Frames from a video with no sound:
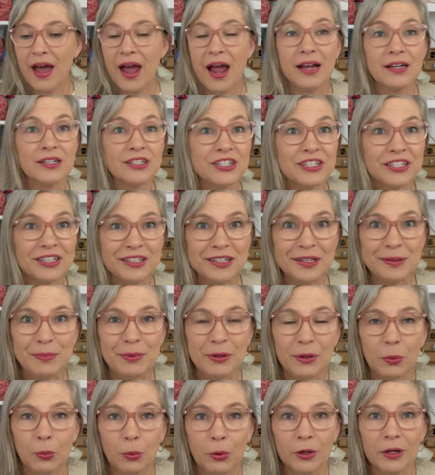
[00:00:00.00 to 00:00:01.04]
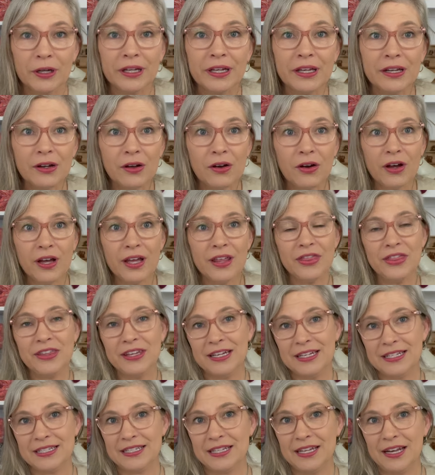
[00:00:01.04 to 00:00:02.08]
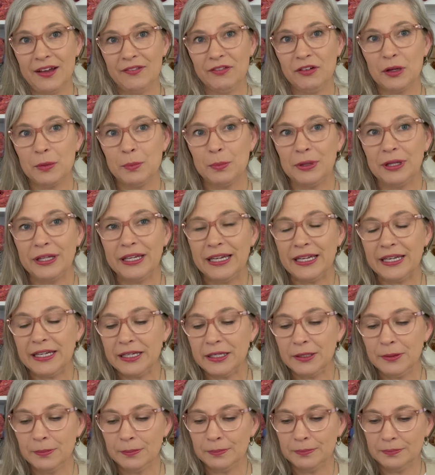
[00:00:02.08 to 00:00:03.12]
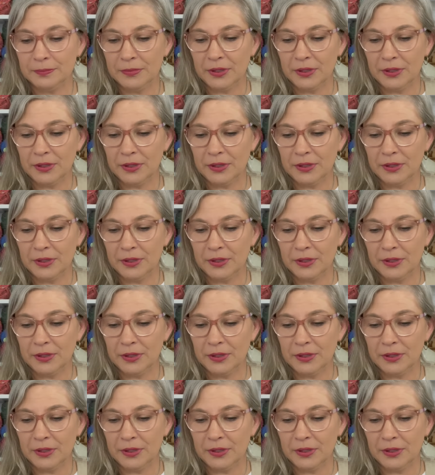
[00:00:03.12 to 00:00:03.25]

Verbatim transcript: actually been working on, things that I've completed.